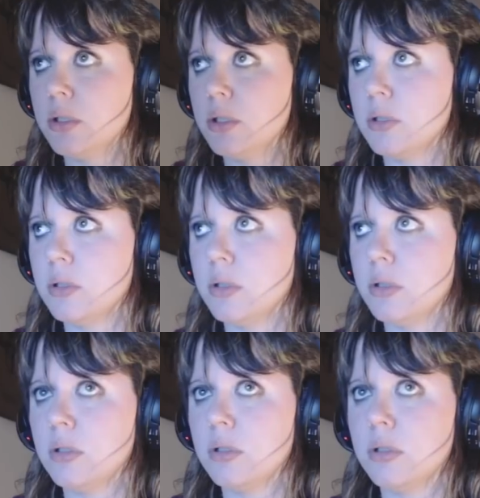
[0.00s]

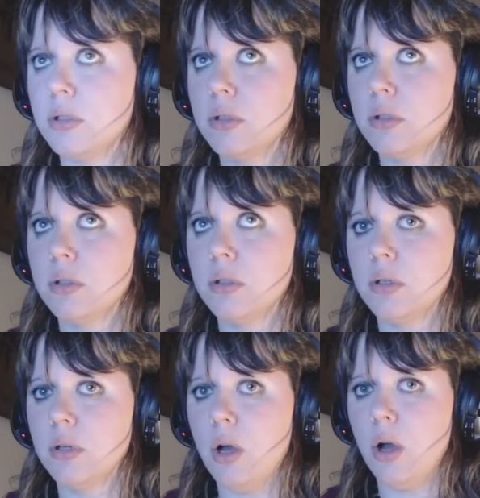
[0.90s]

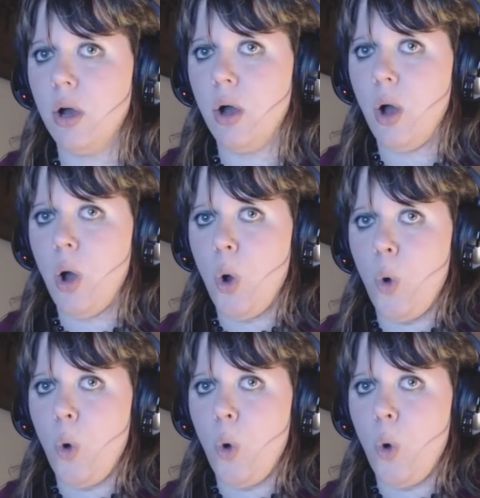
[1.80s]
Nothing is said.